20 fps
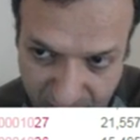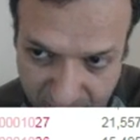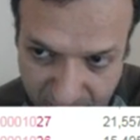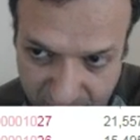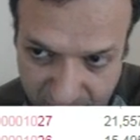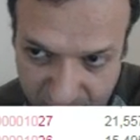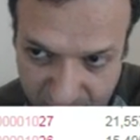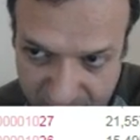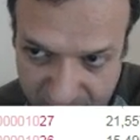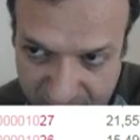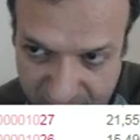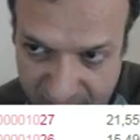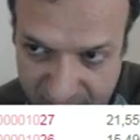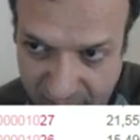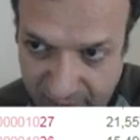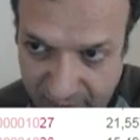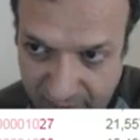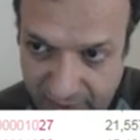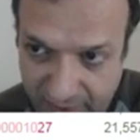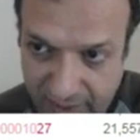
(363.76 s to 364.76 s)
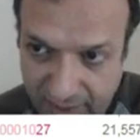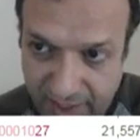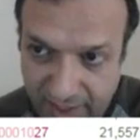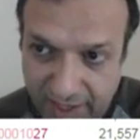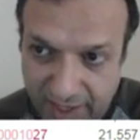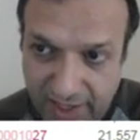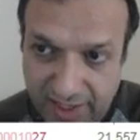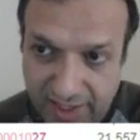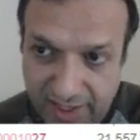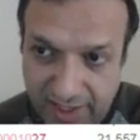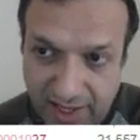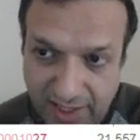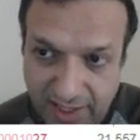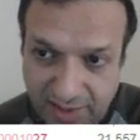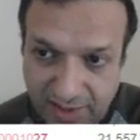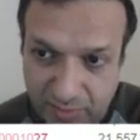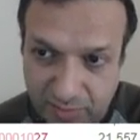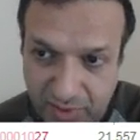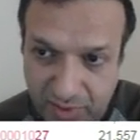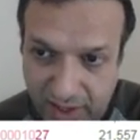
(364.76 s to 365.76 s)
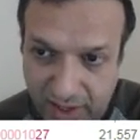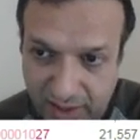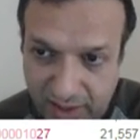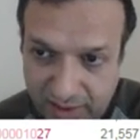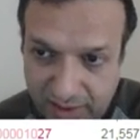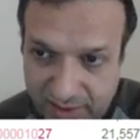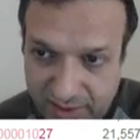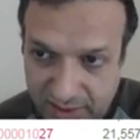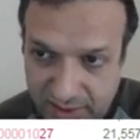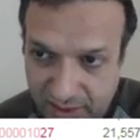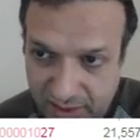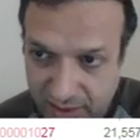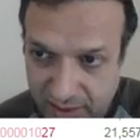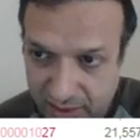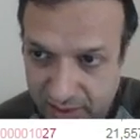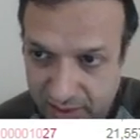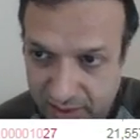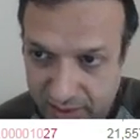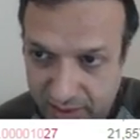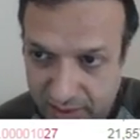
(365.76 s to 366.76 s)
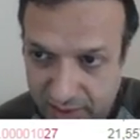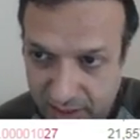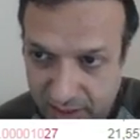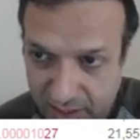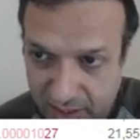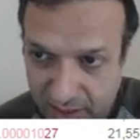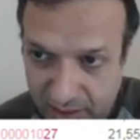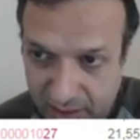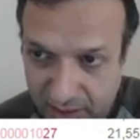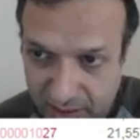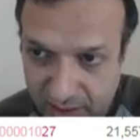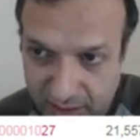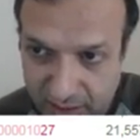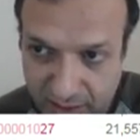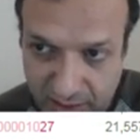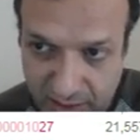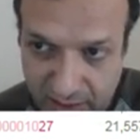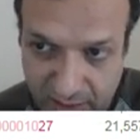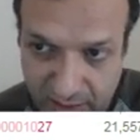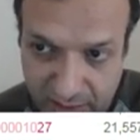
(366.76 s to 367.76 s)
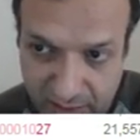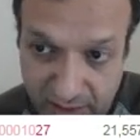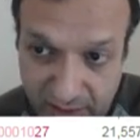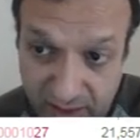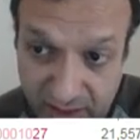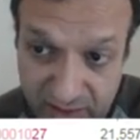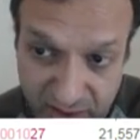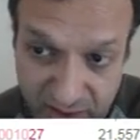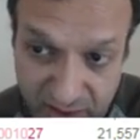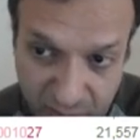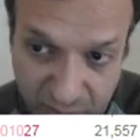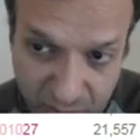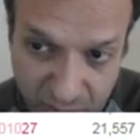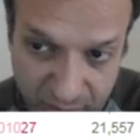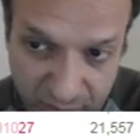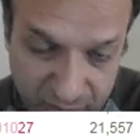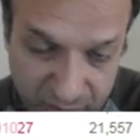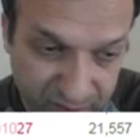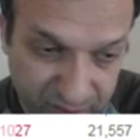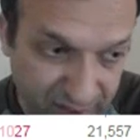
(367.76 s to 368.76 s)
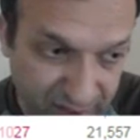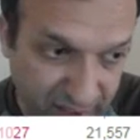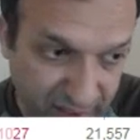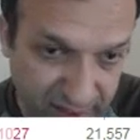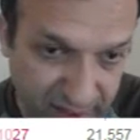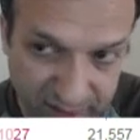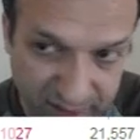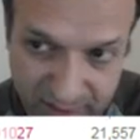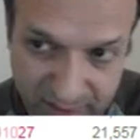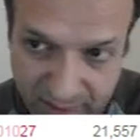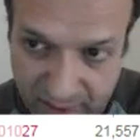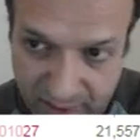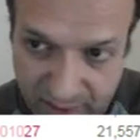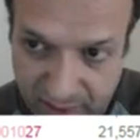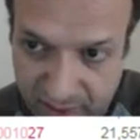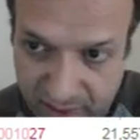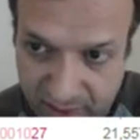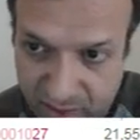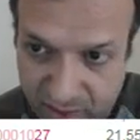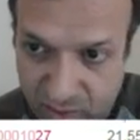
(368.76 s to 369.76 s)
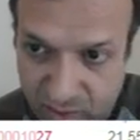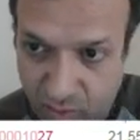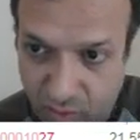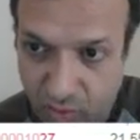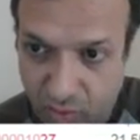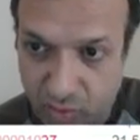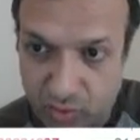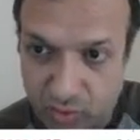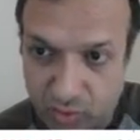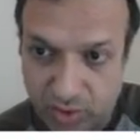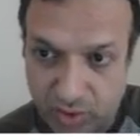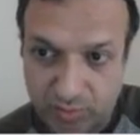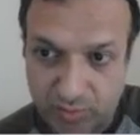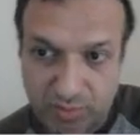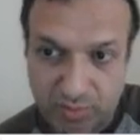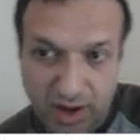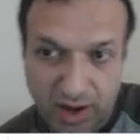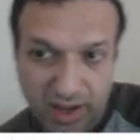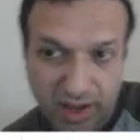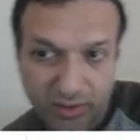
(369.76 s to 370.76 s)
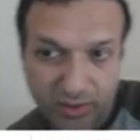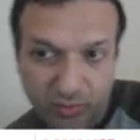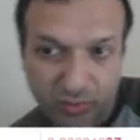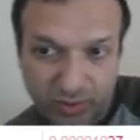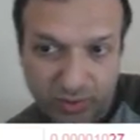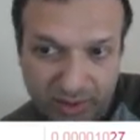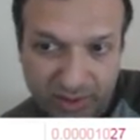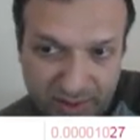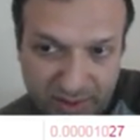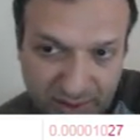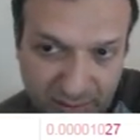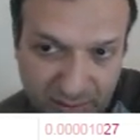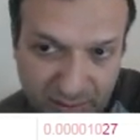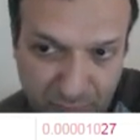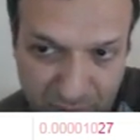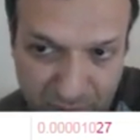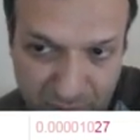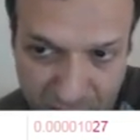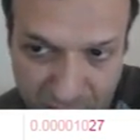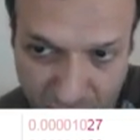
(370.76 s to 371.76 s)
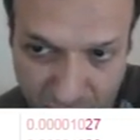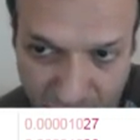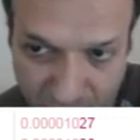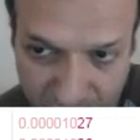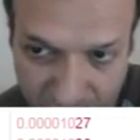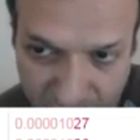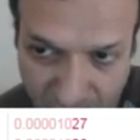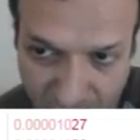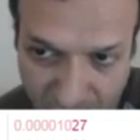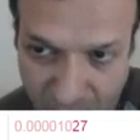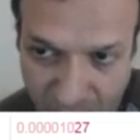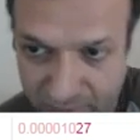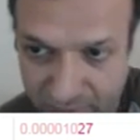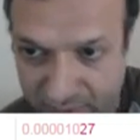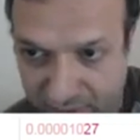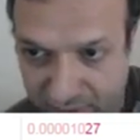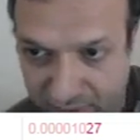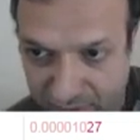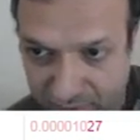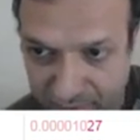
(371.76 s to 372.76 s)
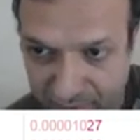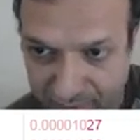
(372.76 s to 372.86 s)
and B T C, and another pairs they uh, Ethereum related. So you can buy with the Bitcoin or Ethereum.